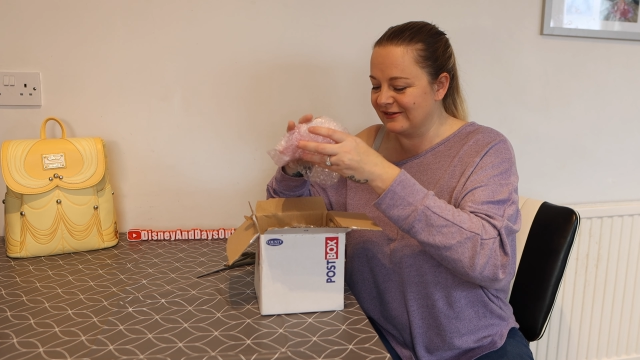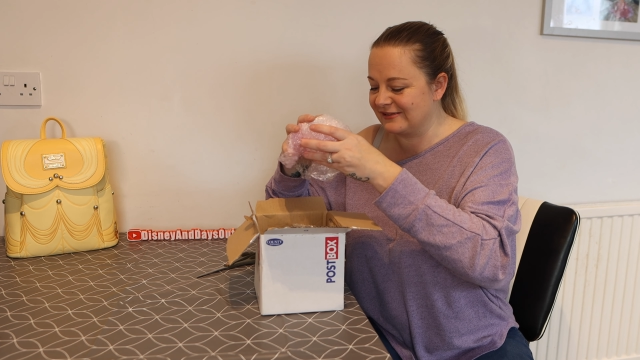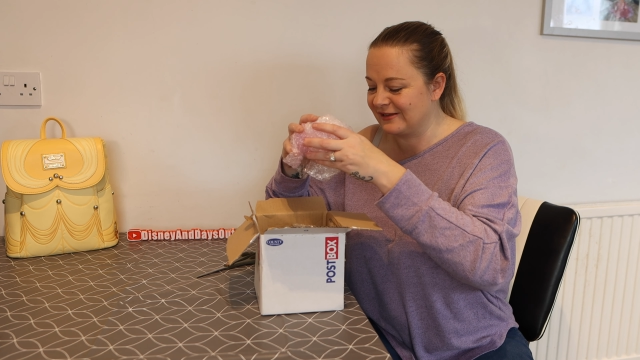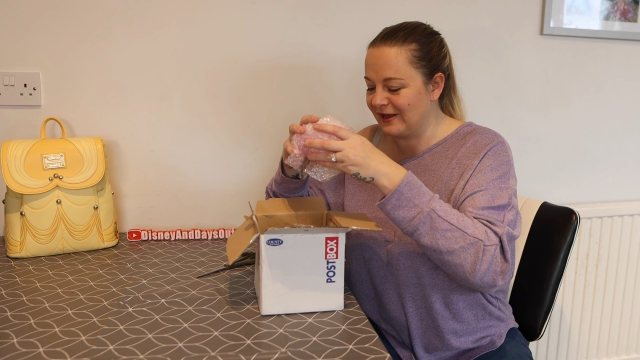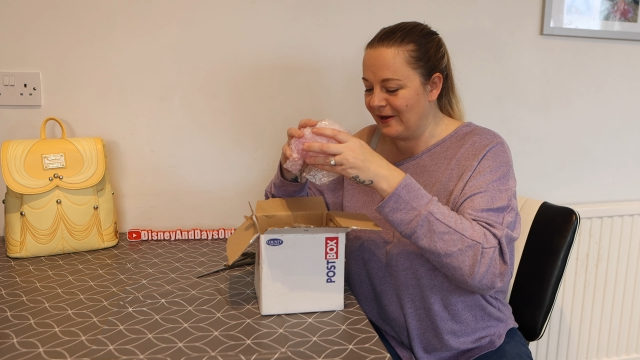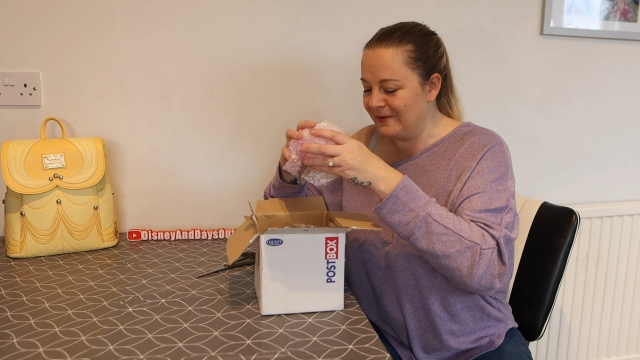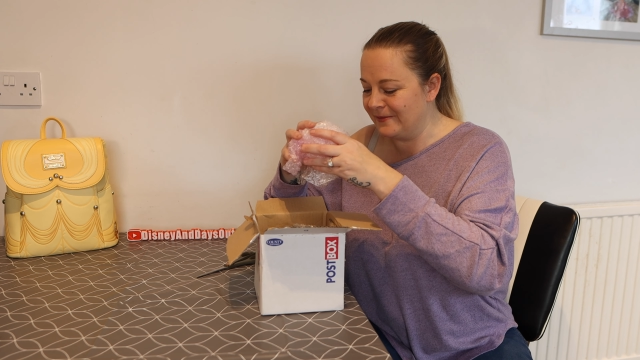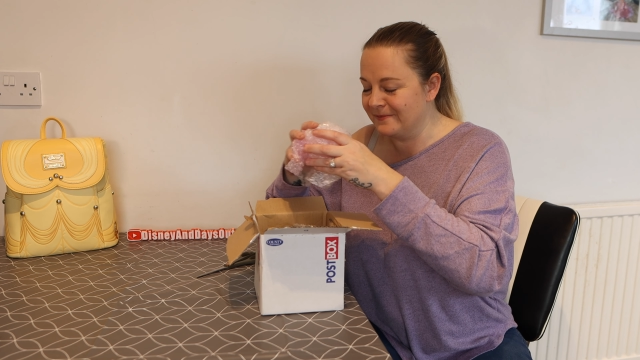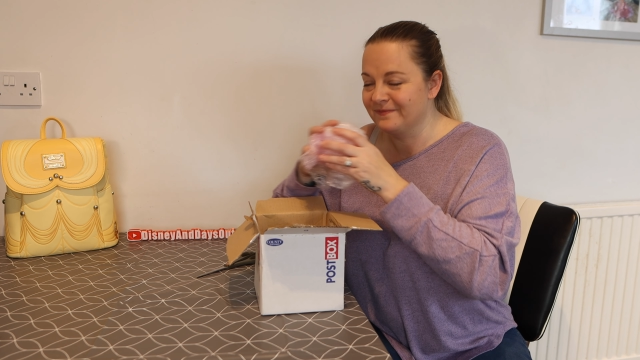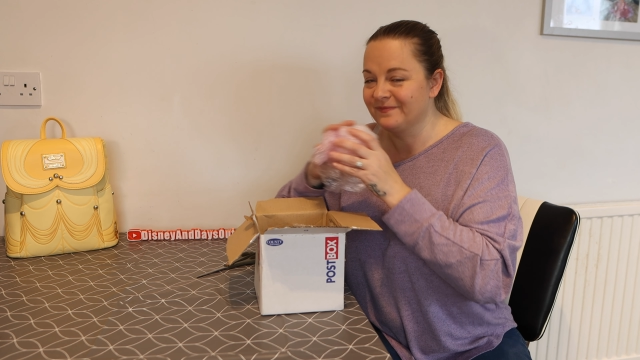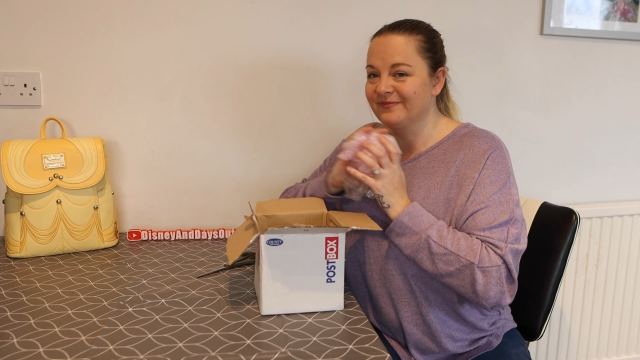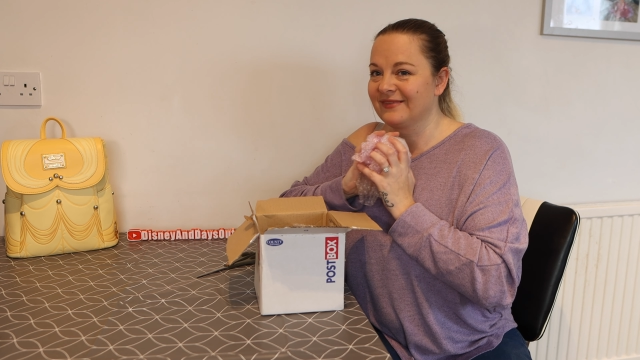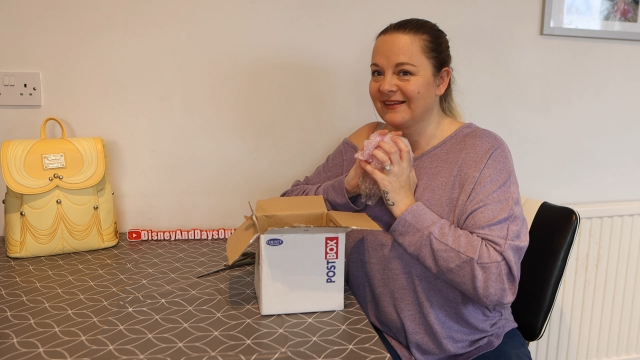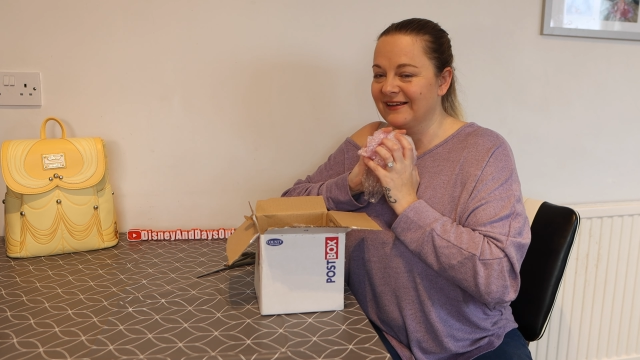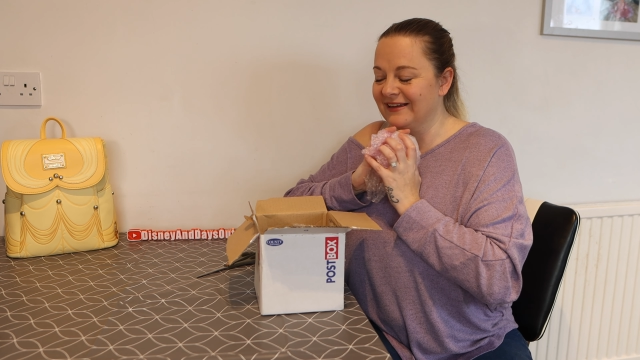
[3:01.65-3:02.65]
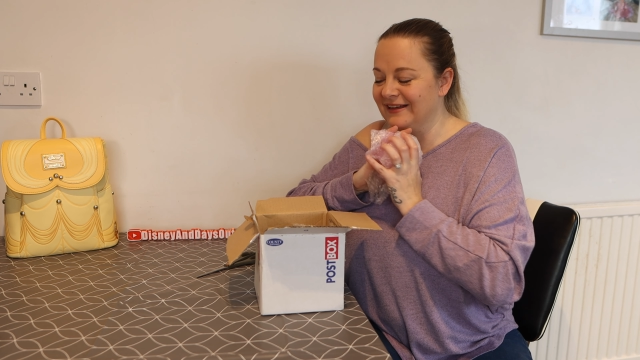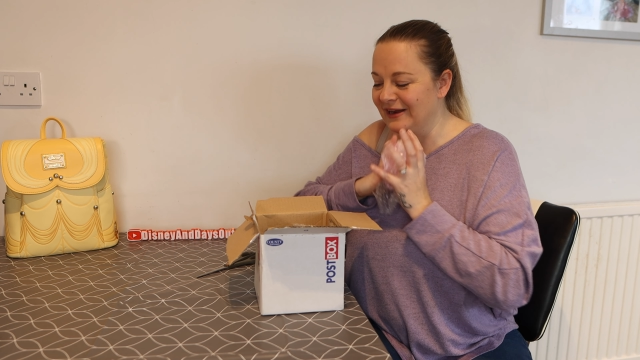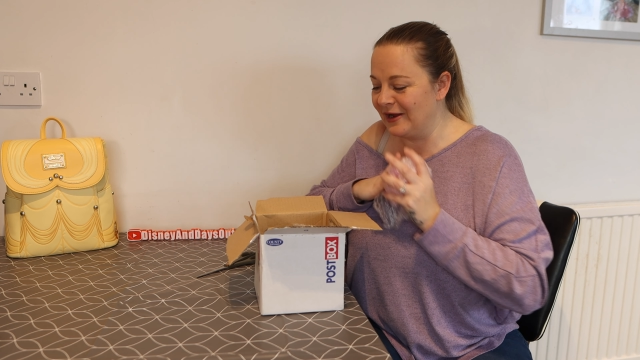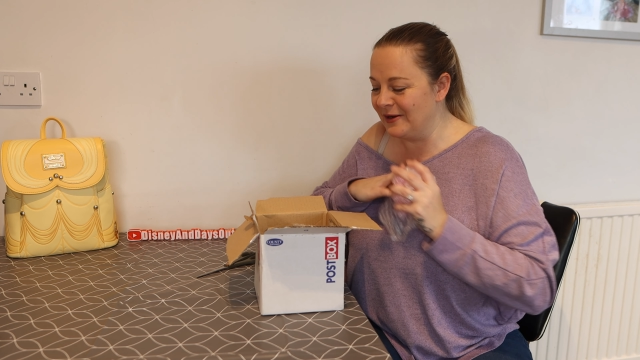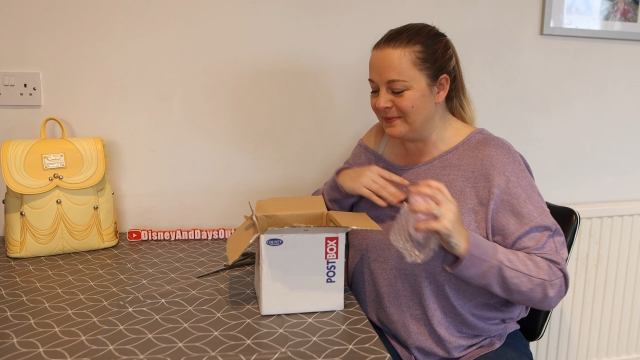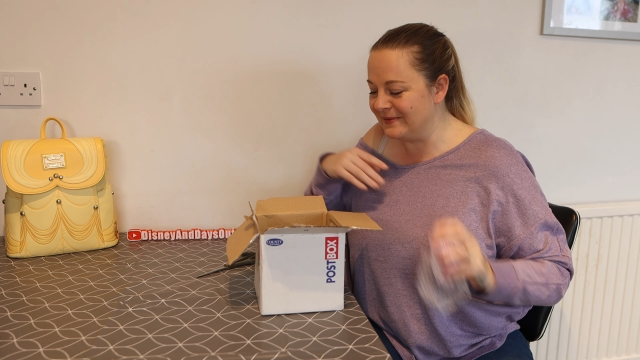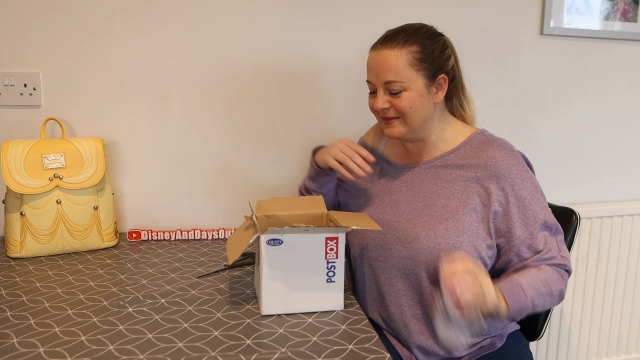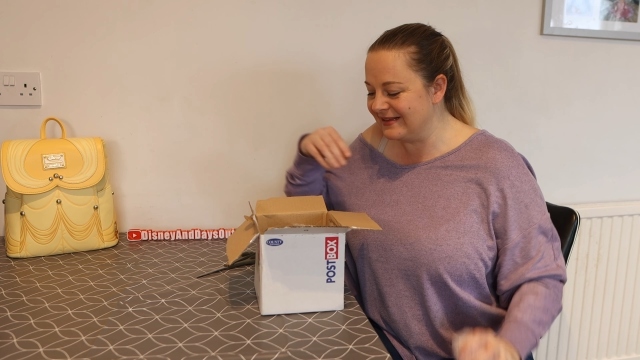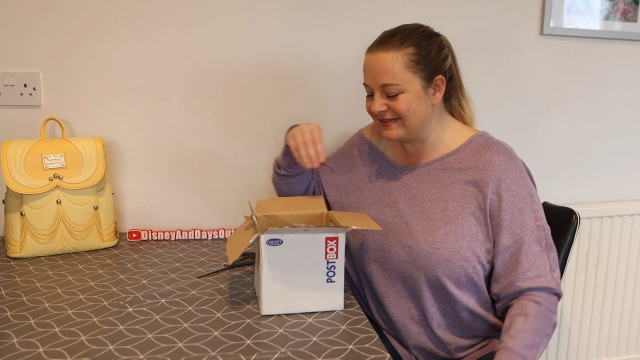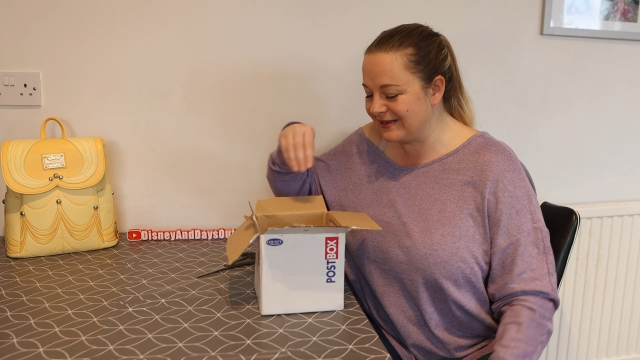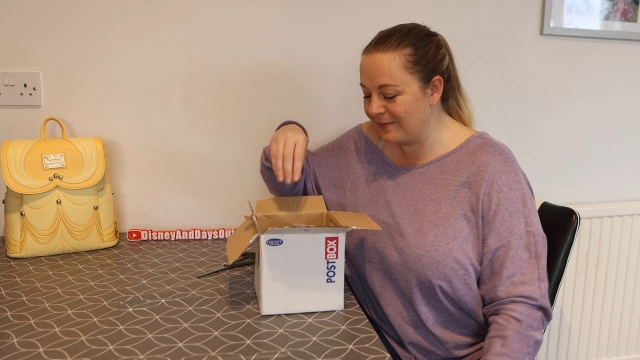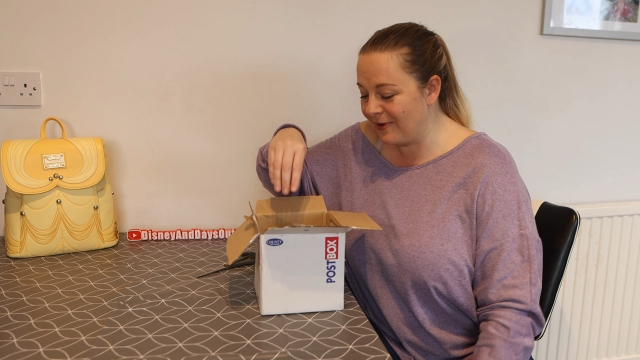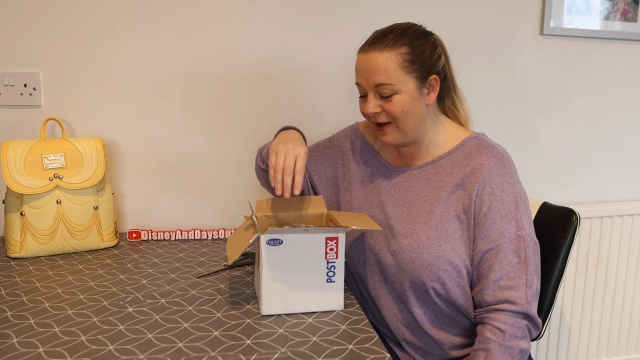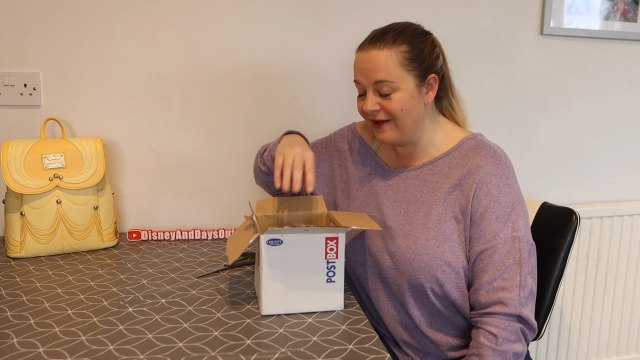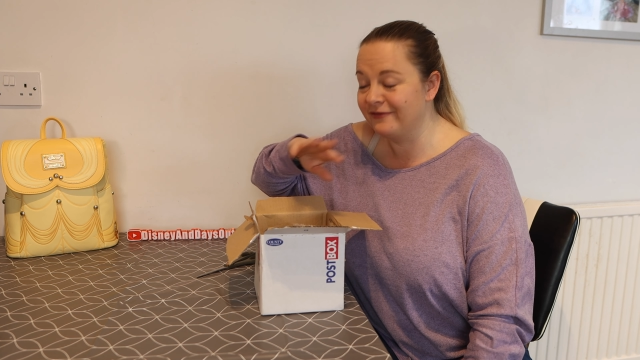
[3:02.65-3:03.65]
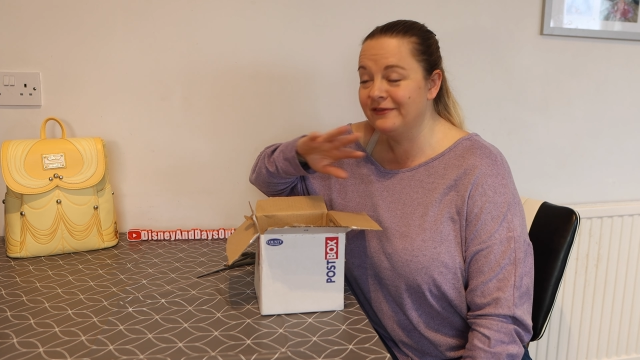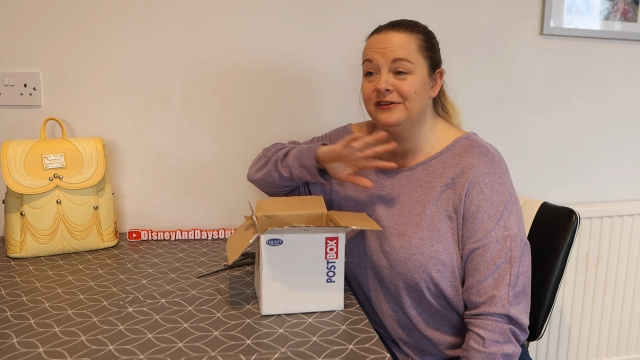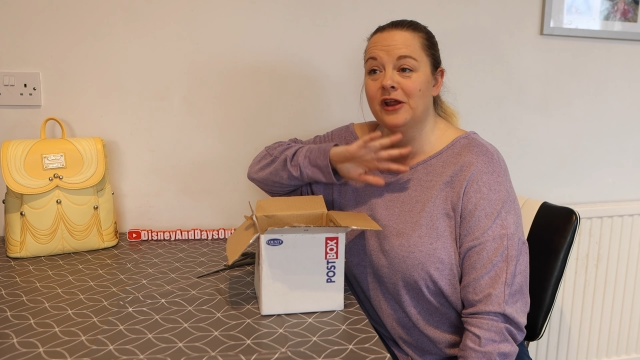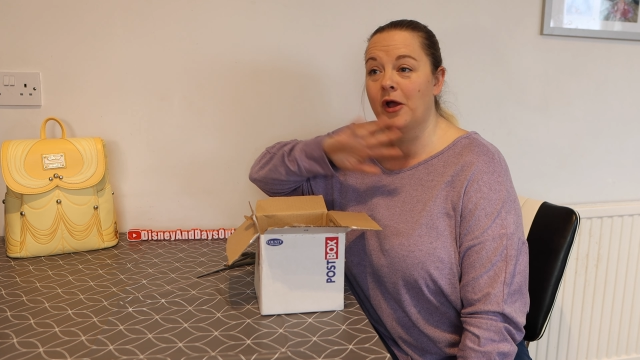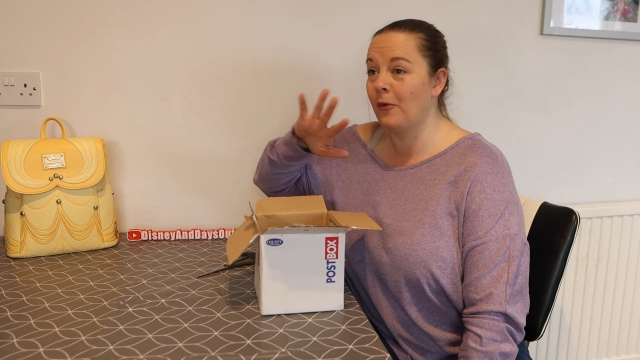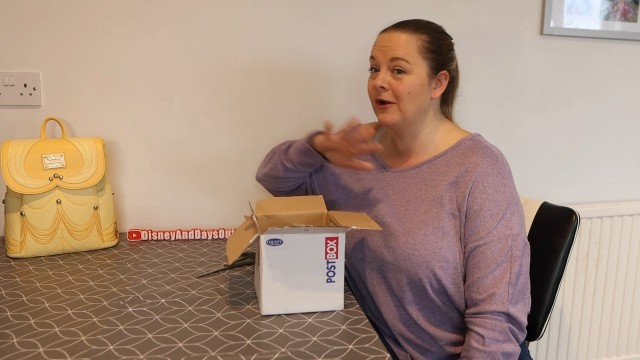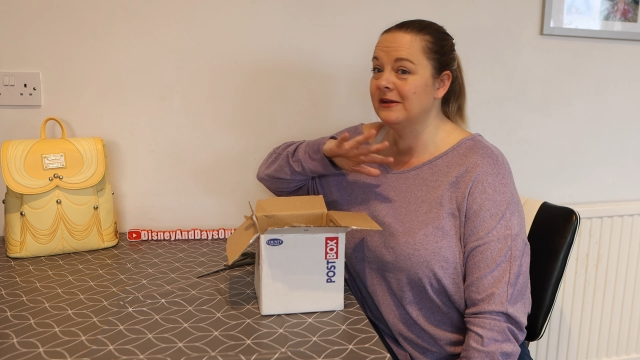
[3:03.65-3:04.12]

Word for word: So I'm going to open this up. I have no